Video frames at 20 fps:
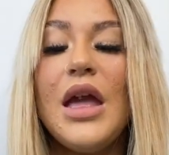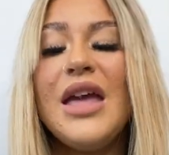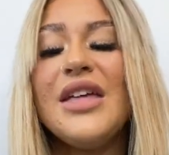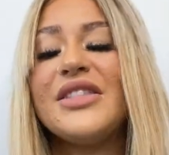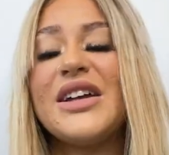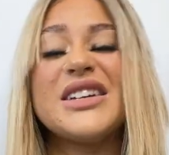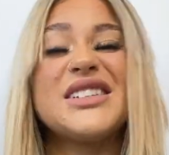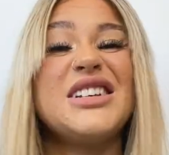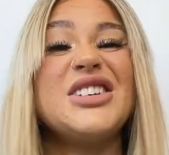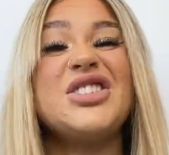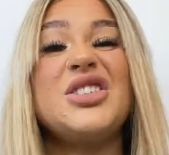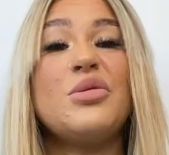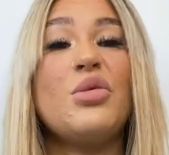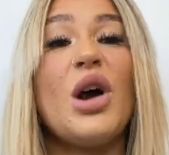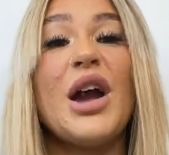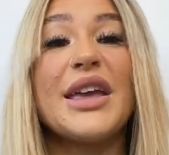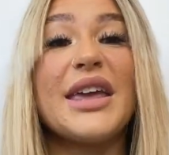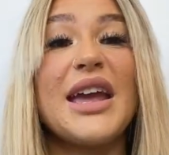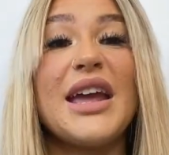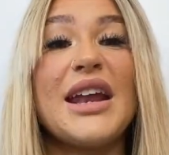That's literally what
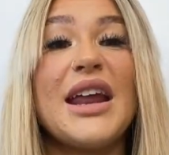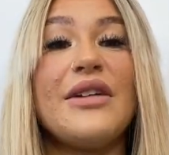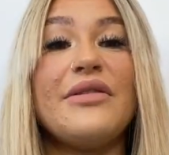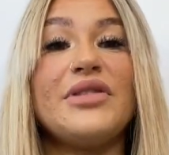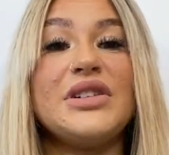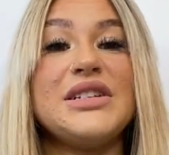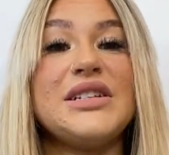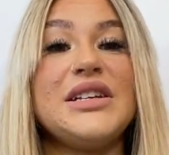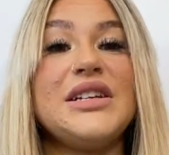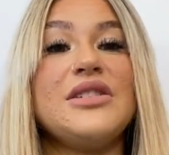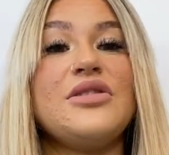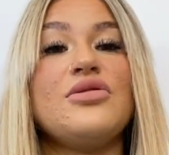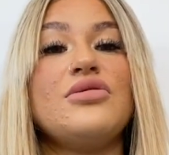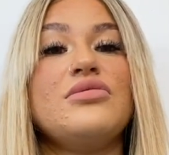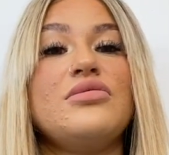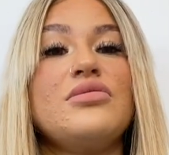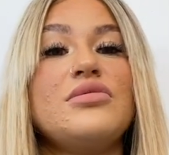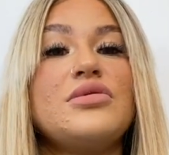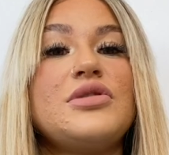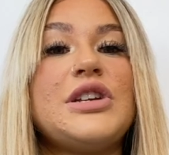I get in every
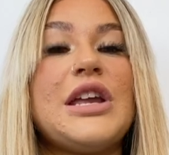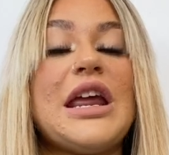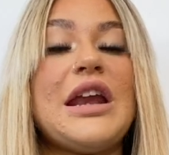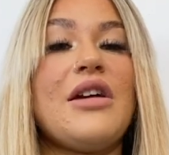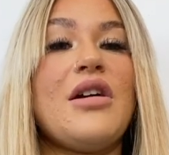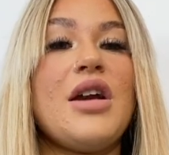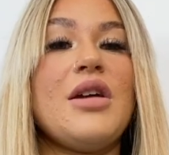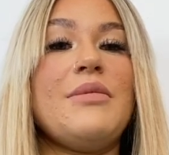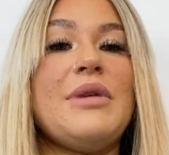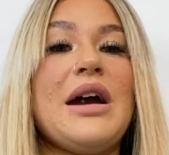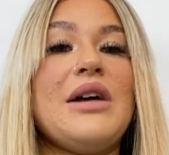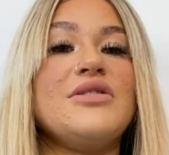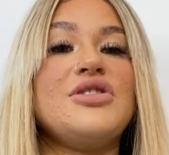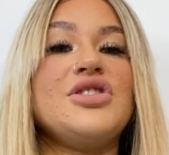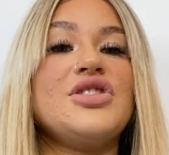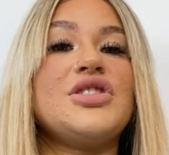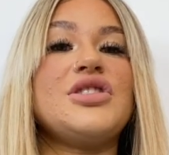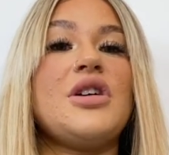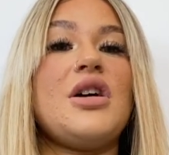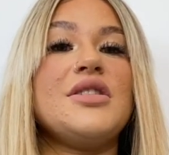single Shein item now, is
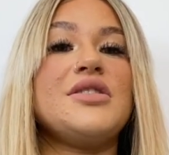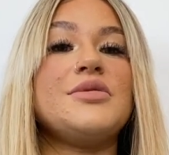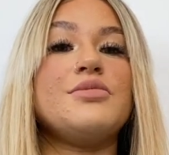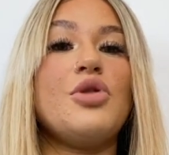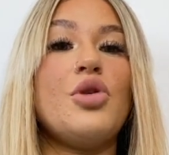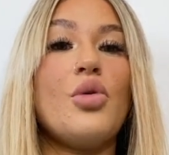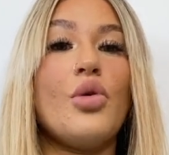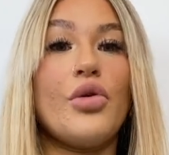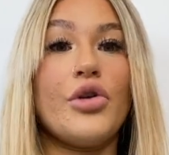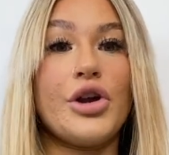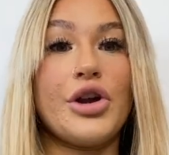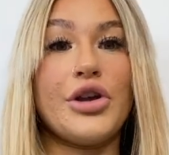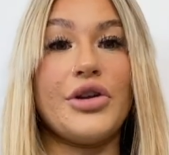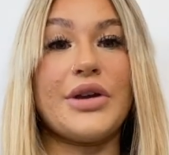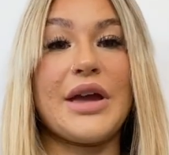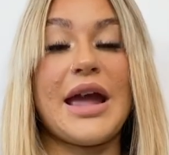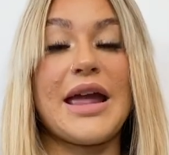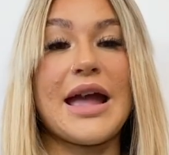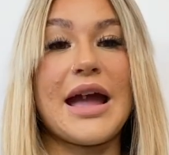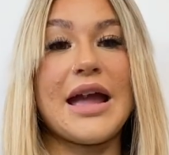just size small or a
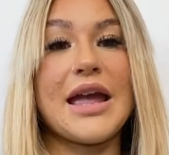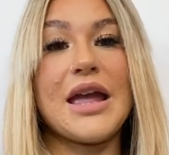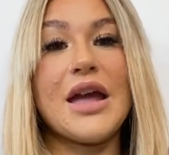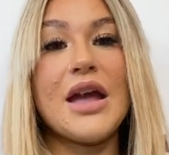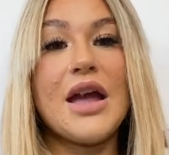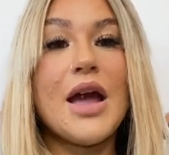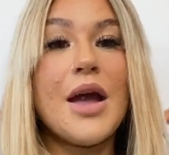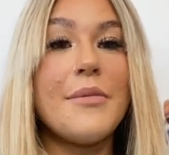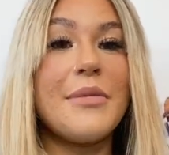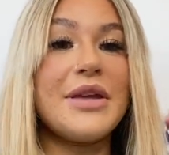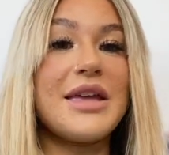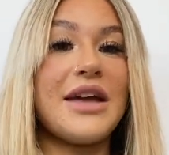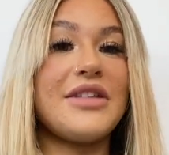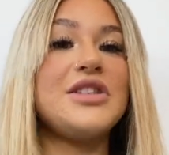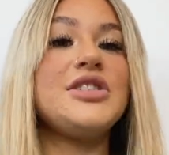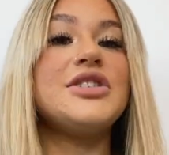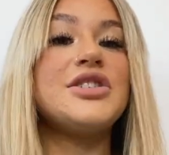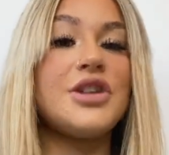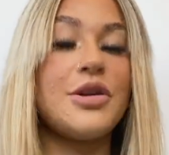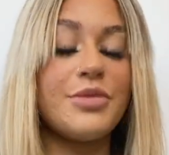UK 8. But yeah,
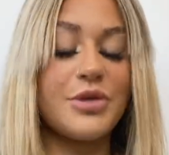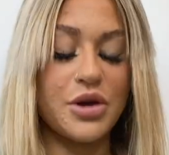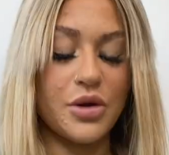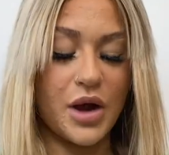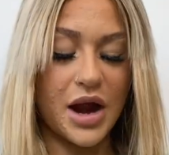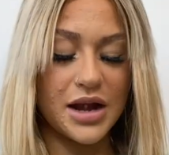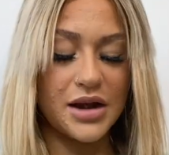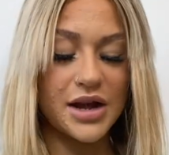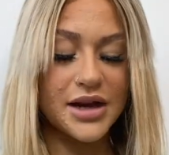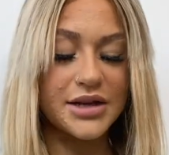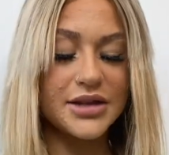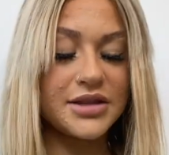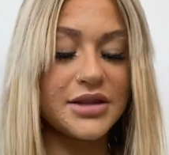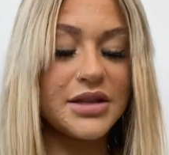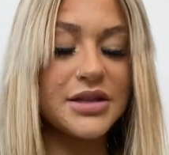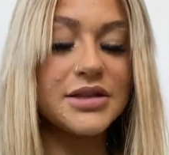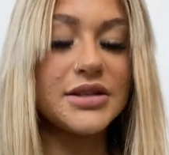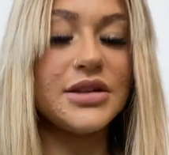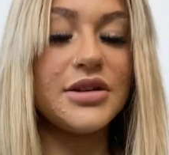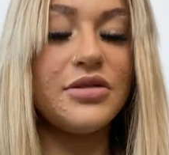this is super cute. I liked
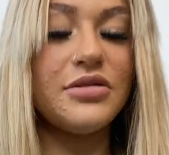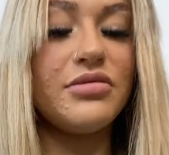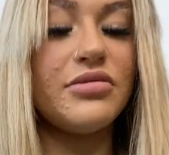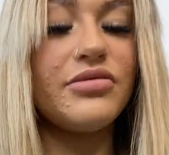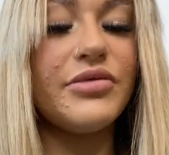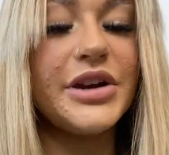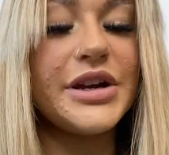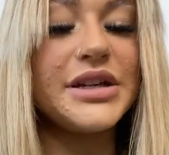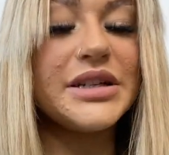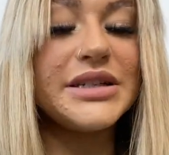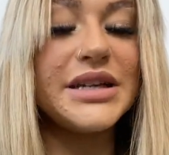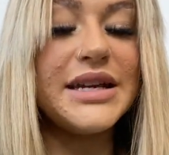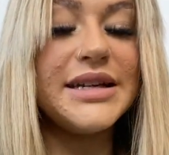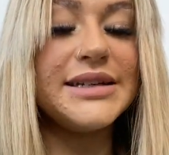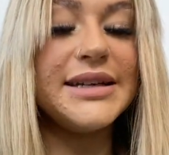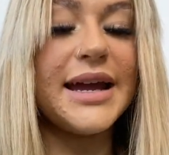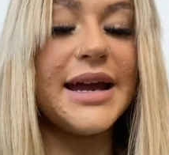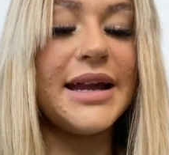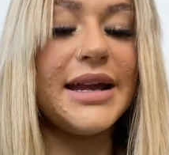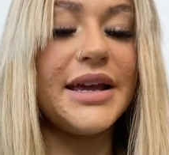this little ring
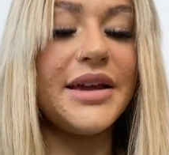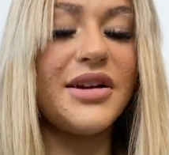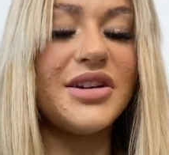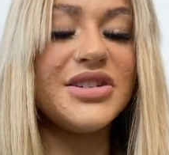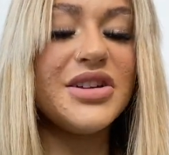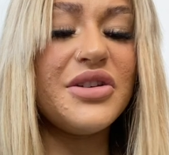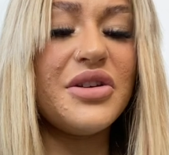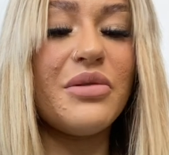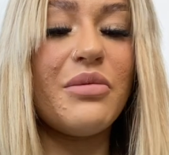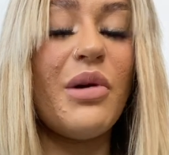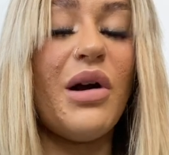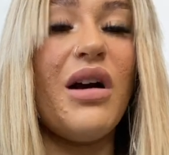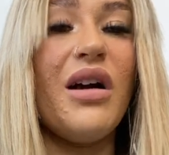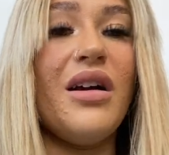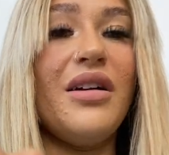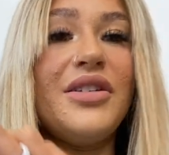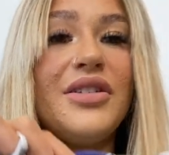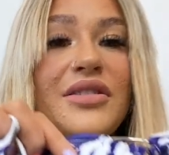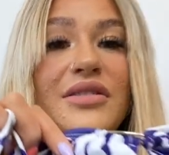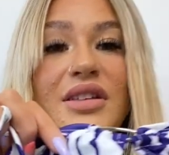detailing. I don't know why,
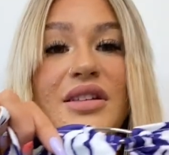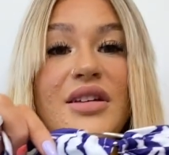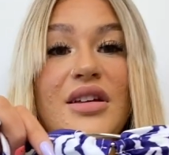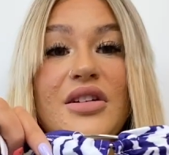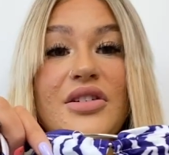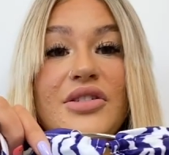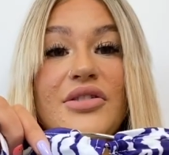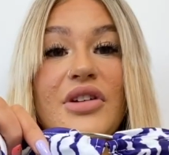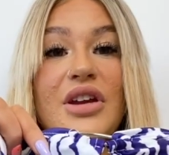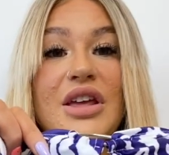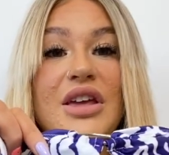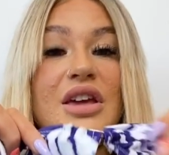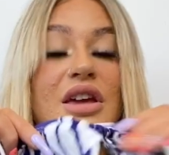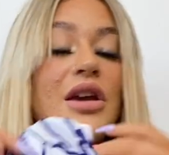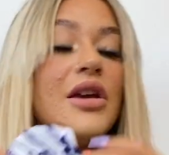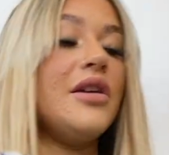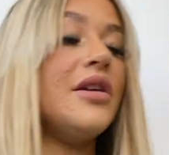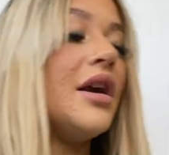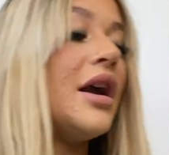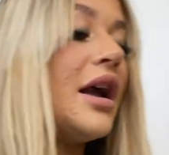I just think that looks really
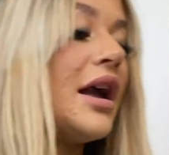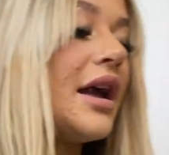cute.